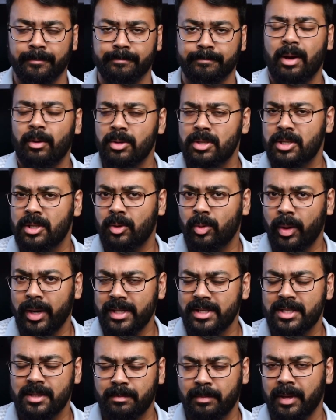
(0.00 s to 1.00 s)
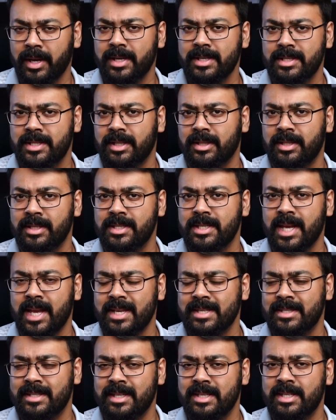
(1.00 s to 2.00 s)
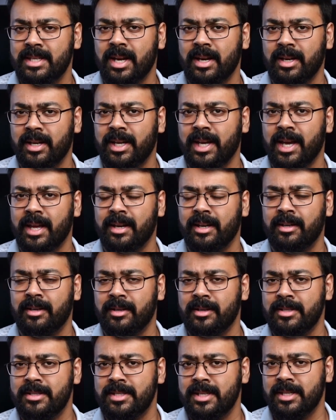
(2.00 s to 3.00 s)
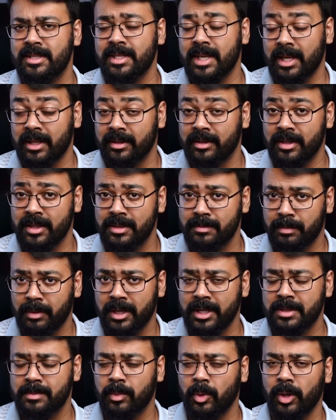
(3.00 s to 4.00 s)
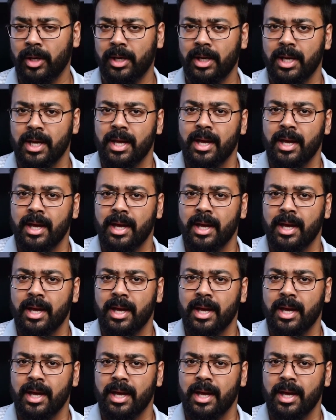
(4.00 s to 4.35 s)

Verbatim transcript: I was quite surprised that this has these kind of characteristics at this price point.